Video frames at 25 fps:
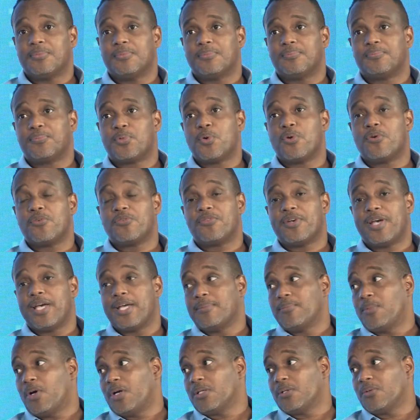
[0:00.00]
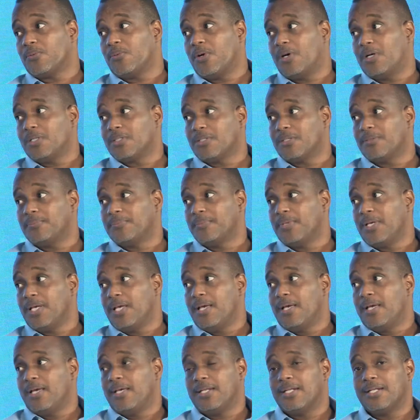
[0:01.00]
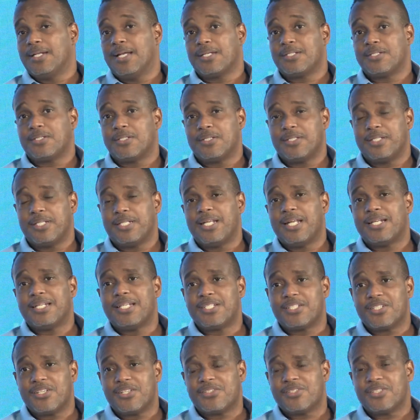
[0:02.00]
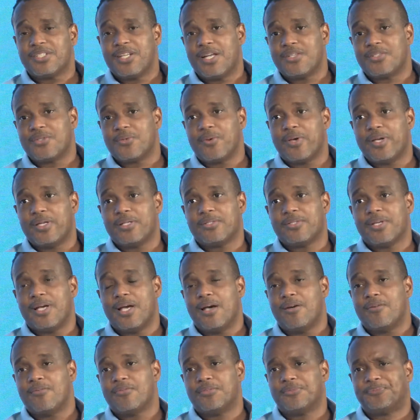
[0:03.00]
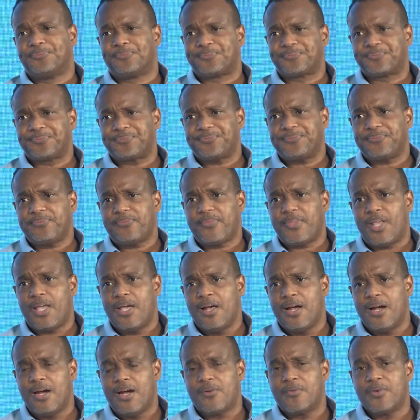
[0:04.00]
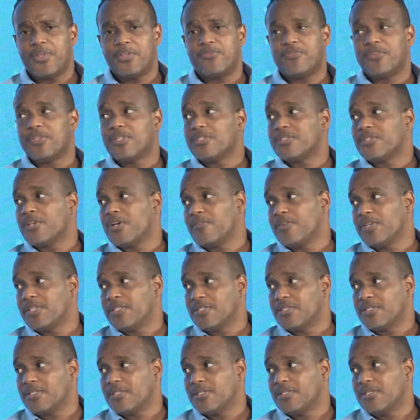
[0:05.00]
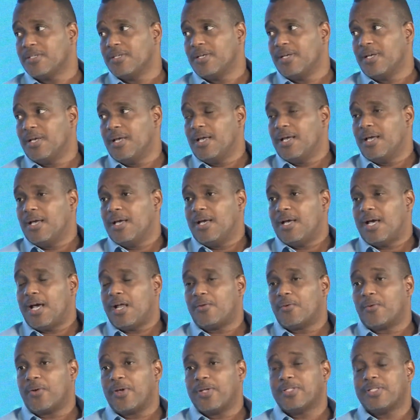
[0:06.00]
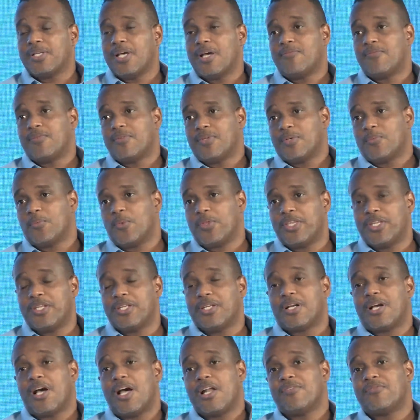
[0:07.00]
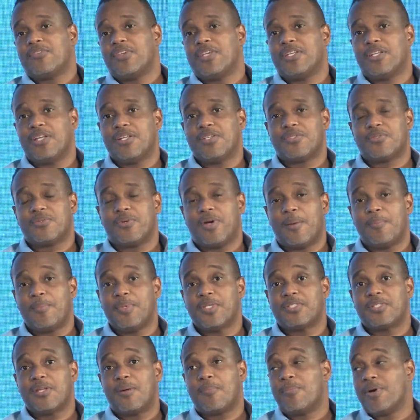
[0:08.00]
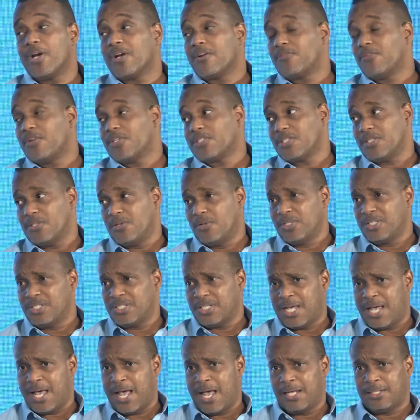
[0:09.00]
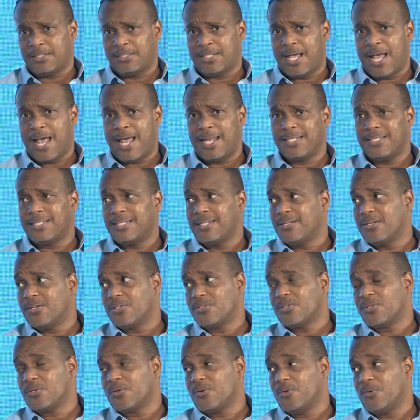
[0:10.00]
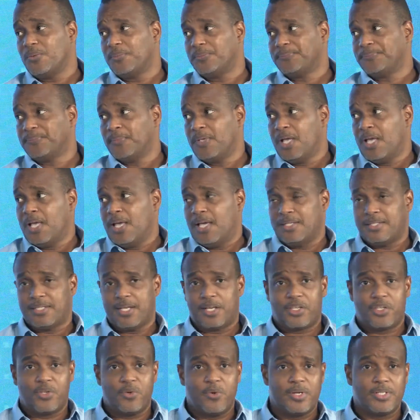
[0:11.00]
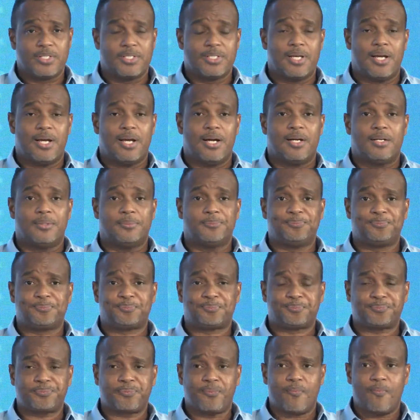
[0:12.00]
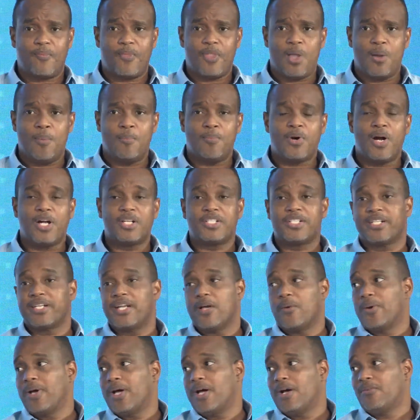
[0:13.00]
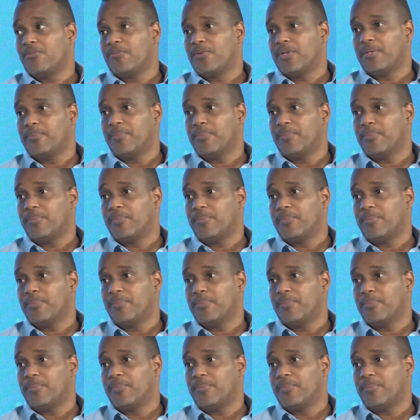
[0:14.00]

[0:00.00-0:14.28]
purified bottled water. In addition to that, we're going to have refill service. And we're going to have, within the convenience store, Mr. Breakfast, lunch, and dinner to go. It's a QSR project that we have with